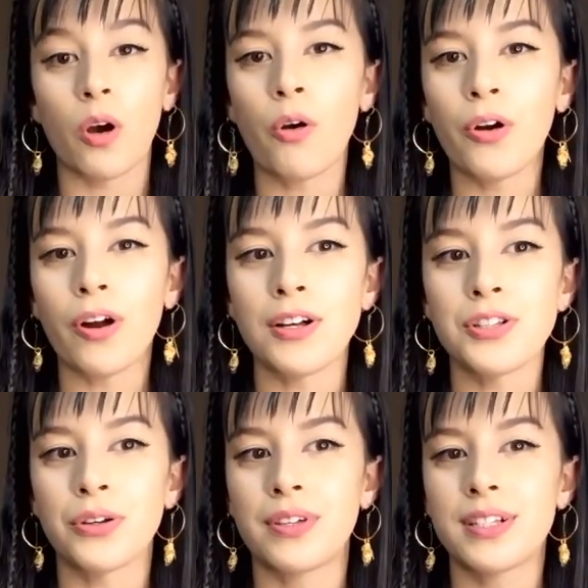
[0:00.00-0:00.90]
or
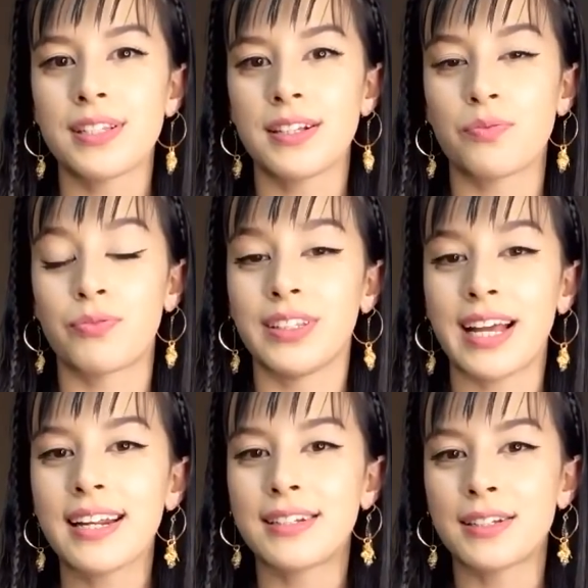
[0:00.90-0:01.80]
also this is
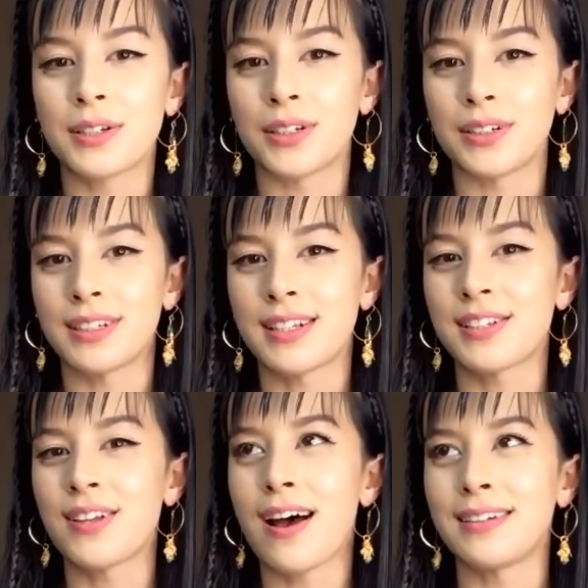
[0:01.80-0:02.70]
related to this is
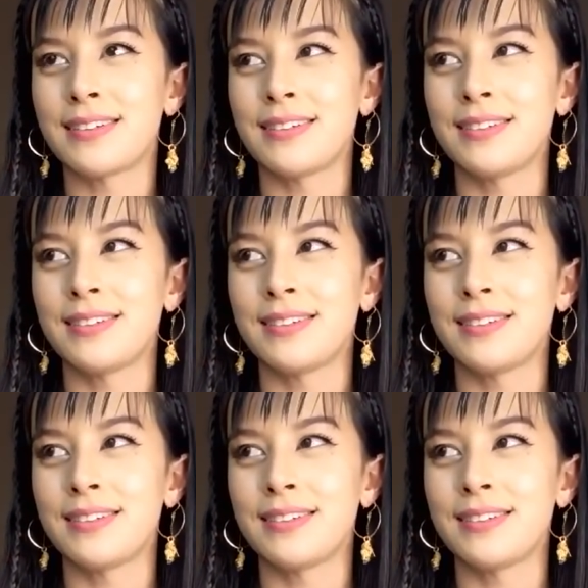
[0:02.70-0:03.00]
not